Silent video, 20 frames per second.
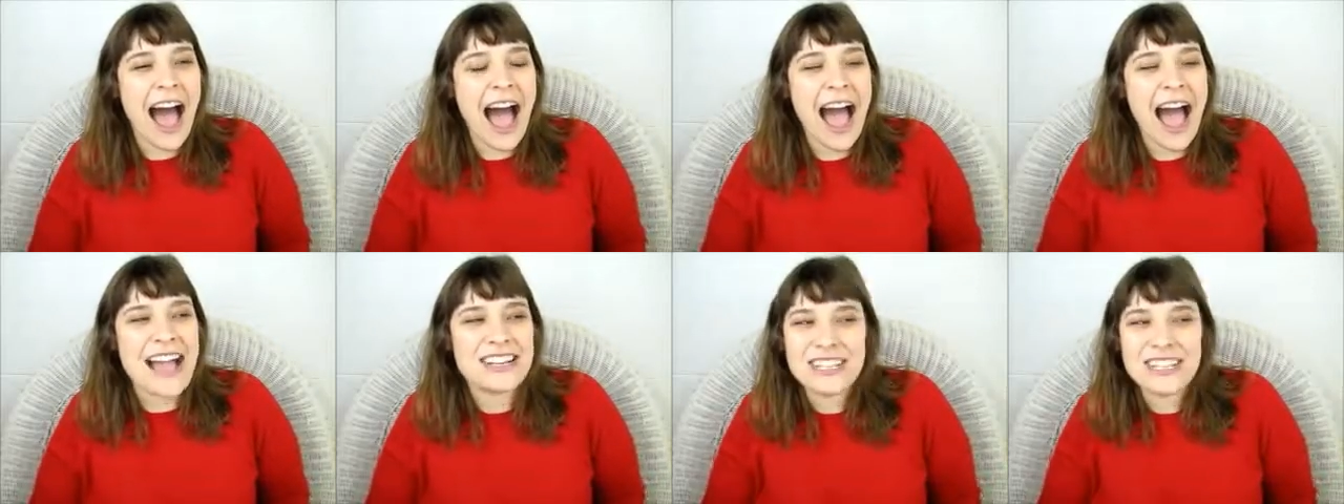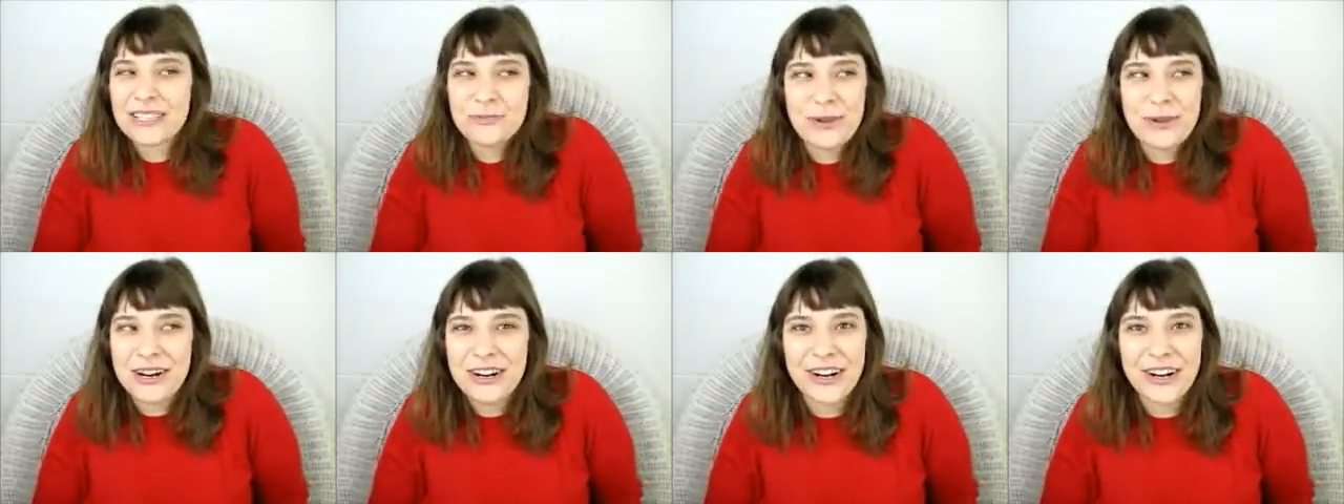I
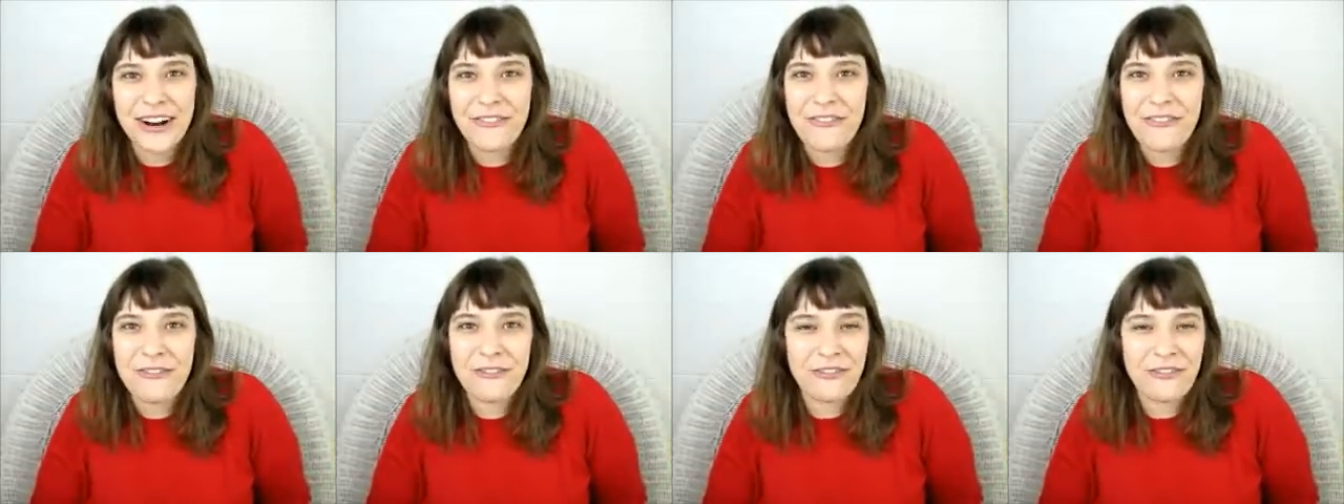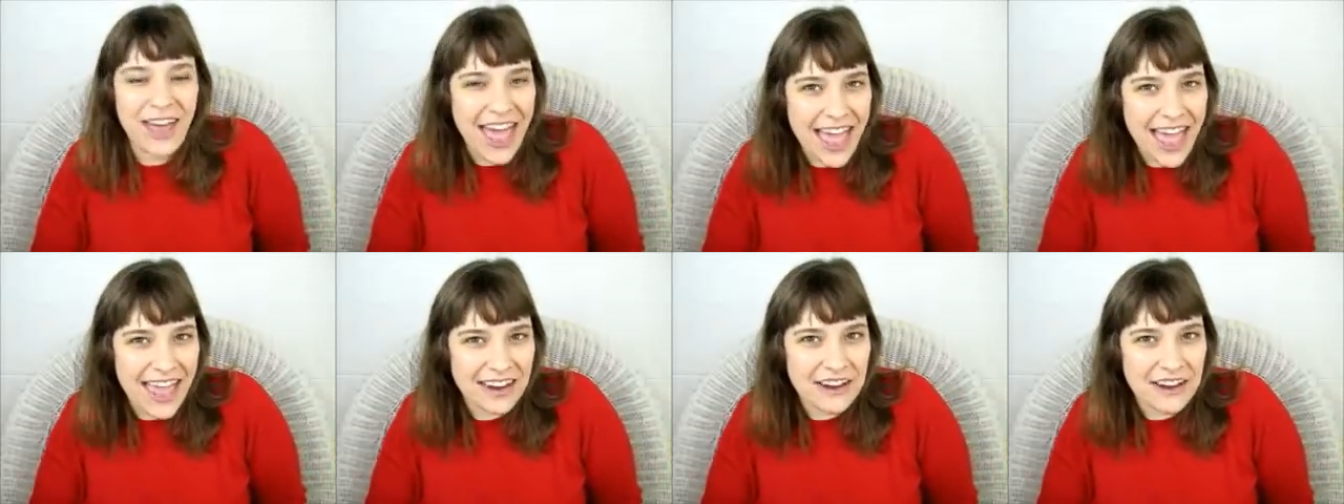just wonder if
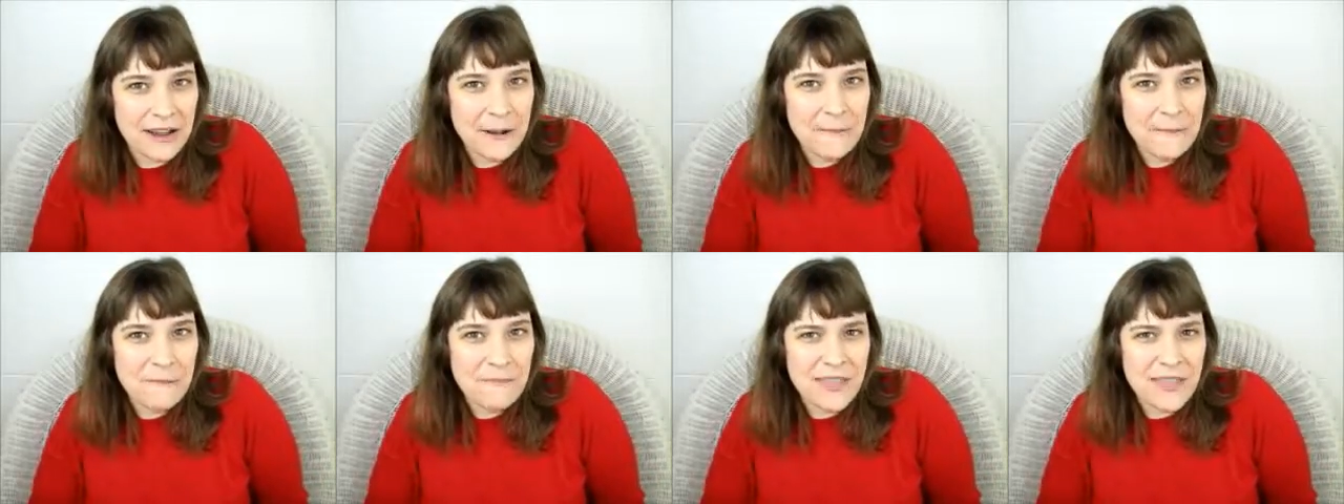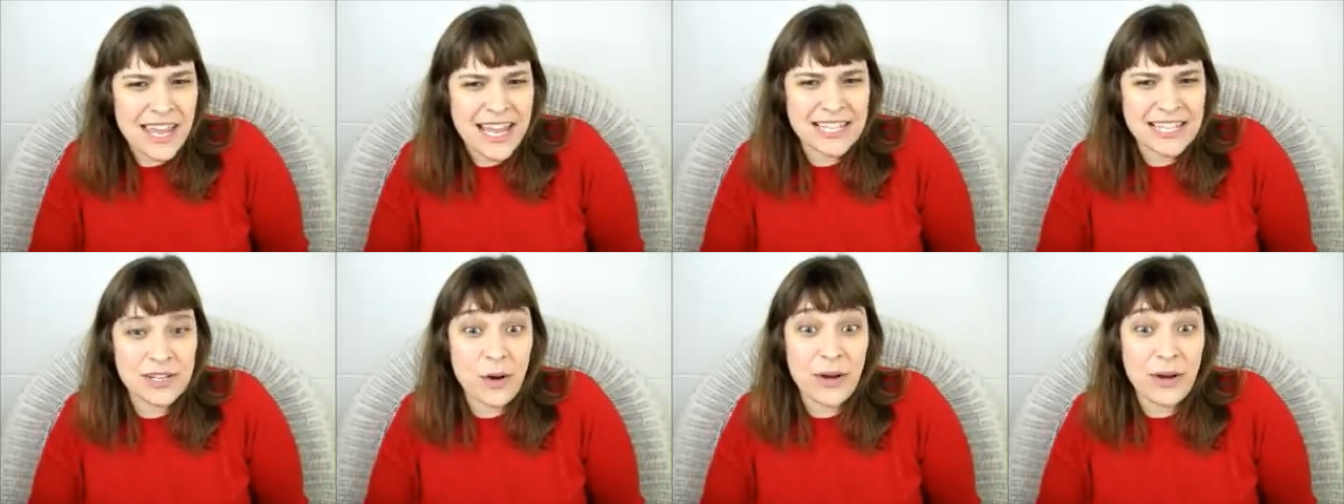Fen
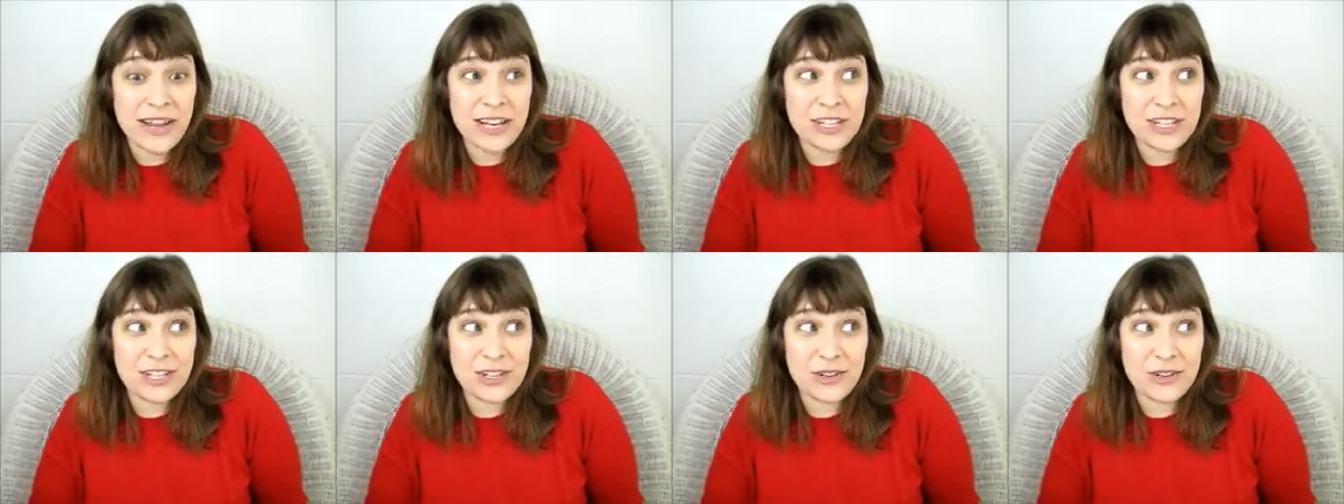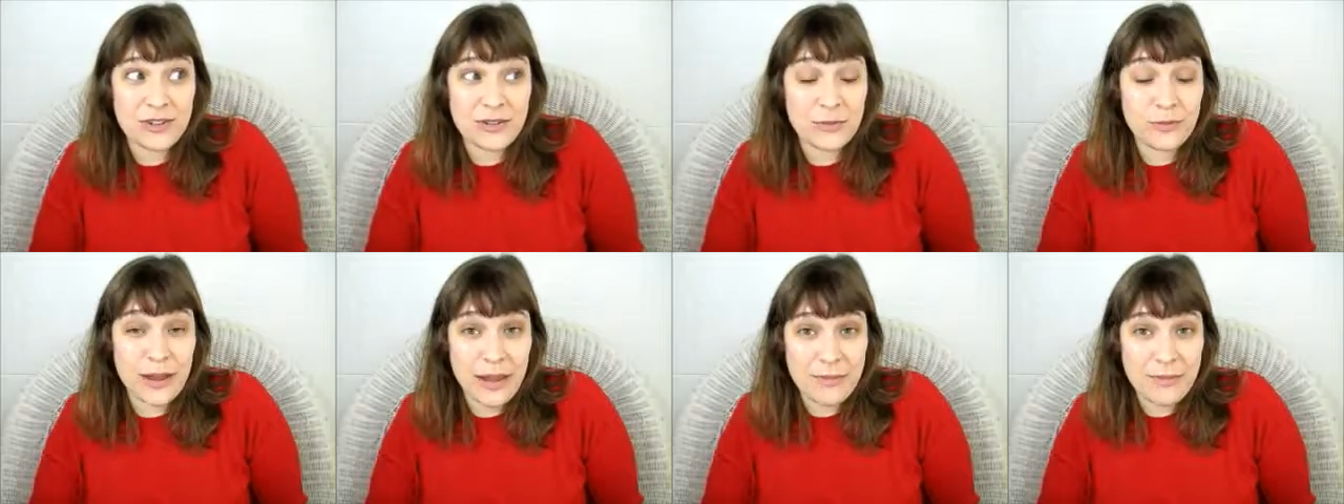is going
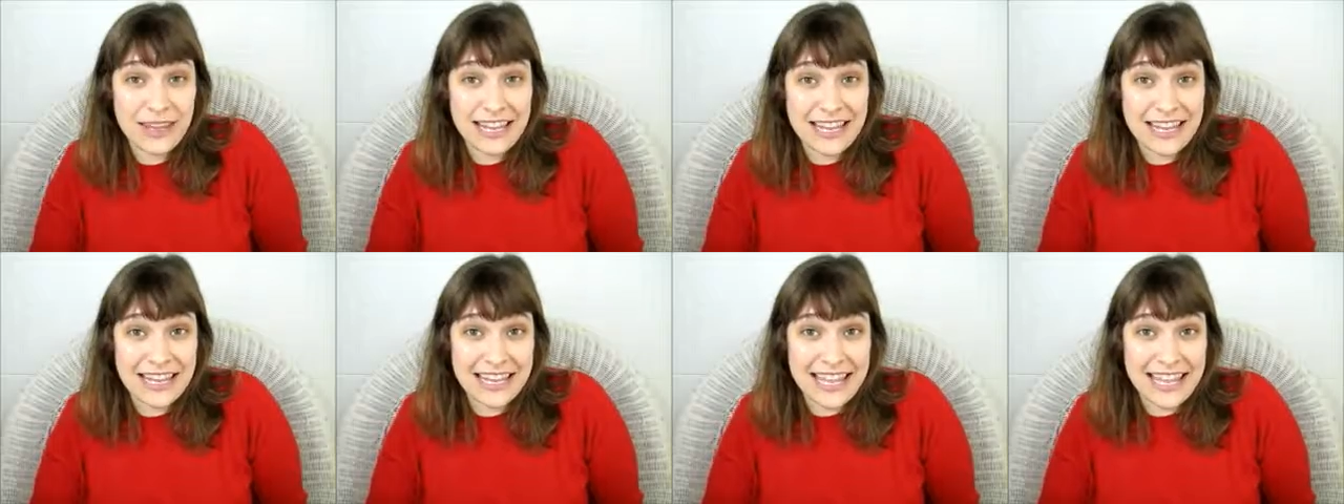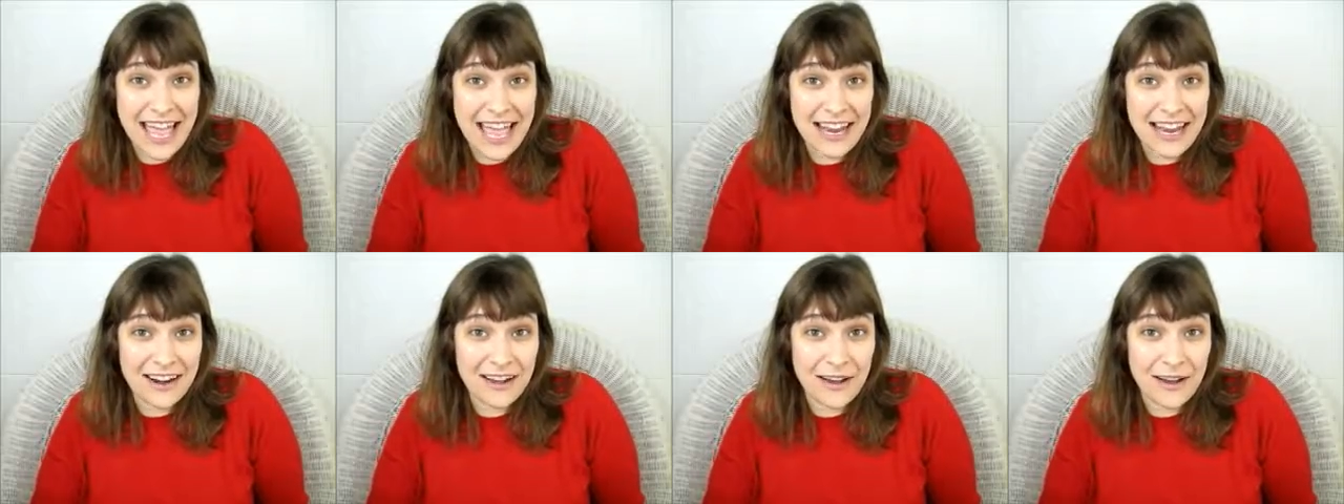to maybe
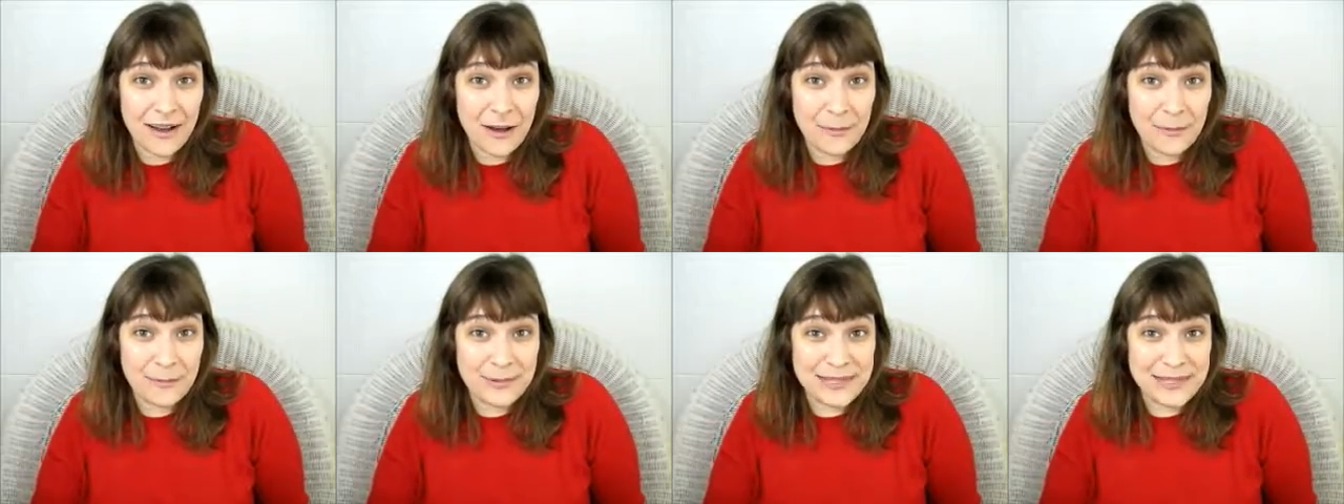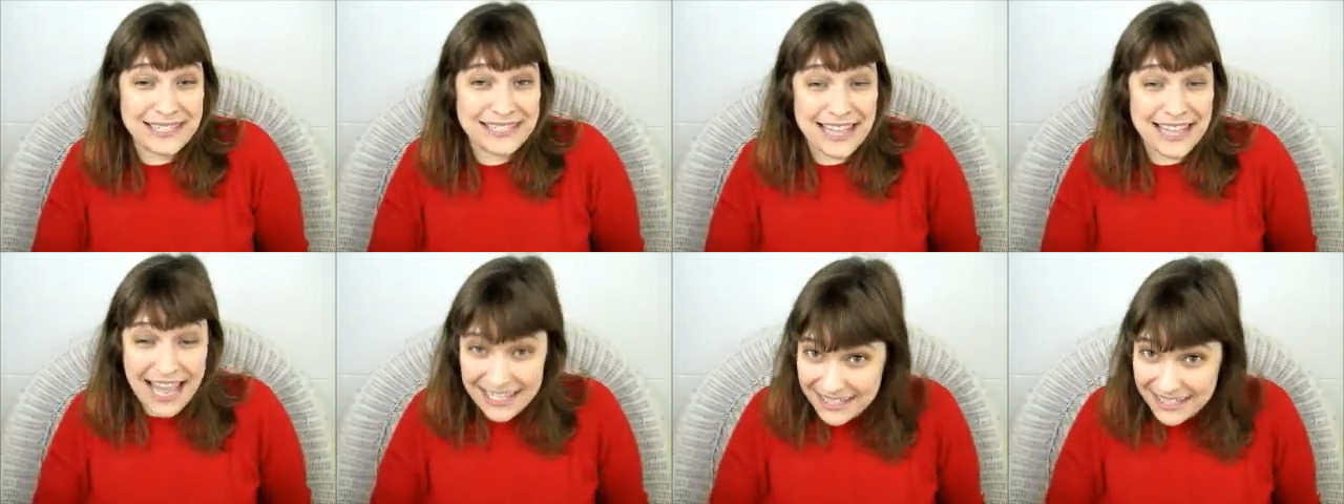get
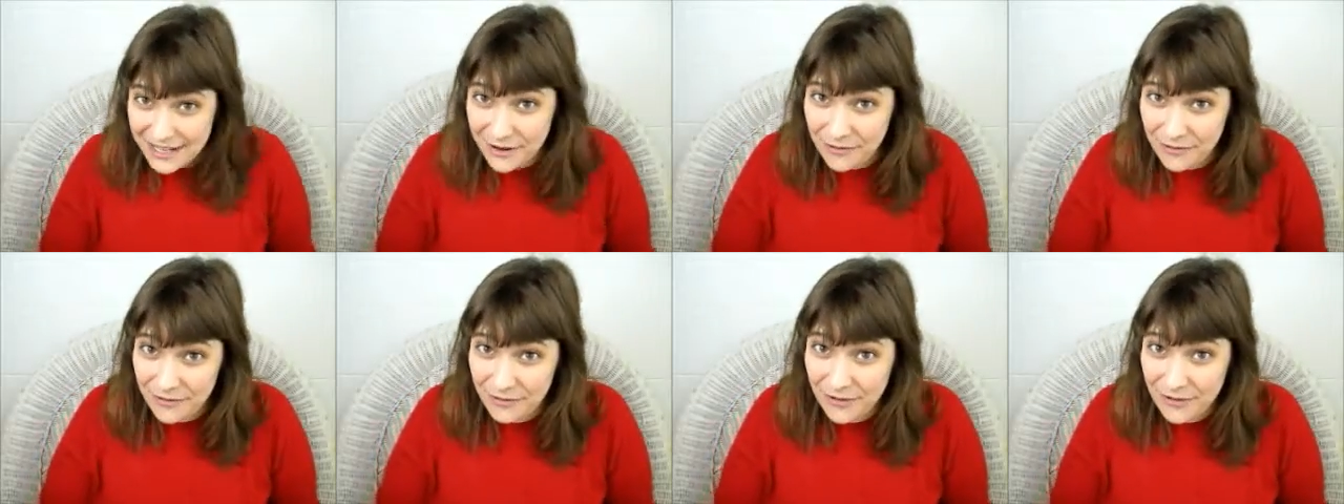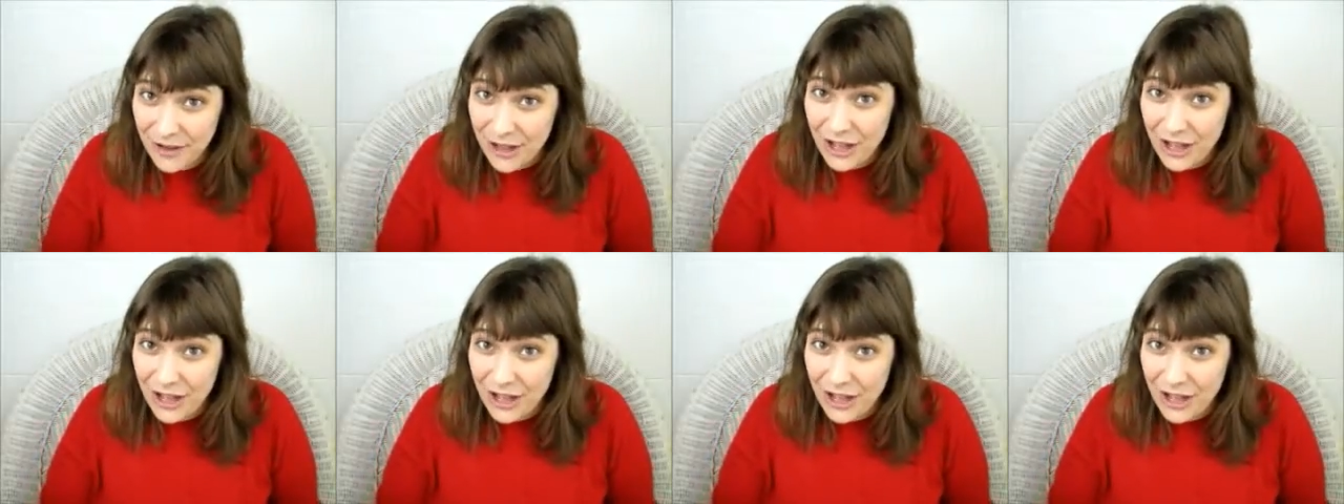obsessive